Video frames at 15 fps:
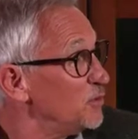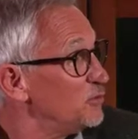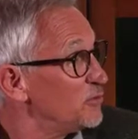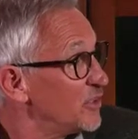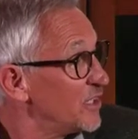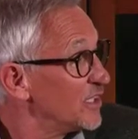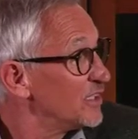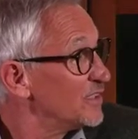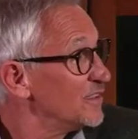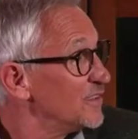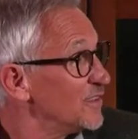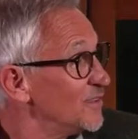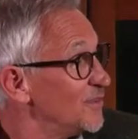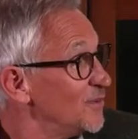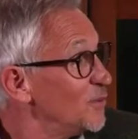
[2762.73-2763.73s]
for
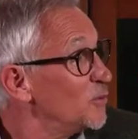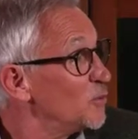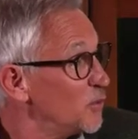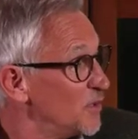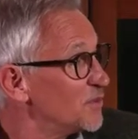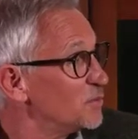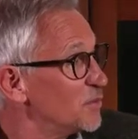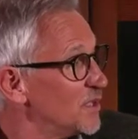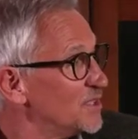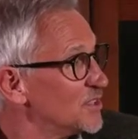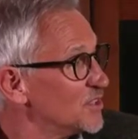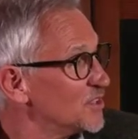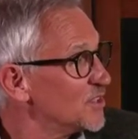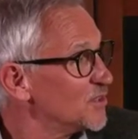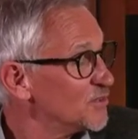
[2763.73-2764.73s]
England with Peter
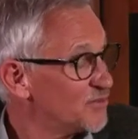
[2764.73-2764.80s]
Shilton.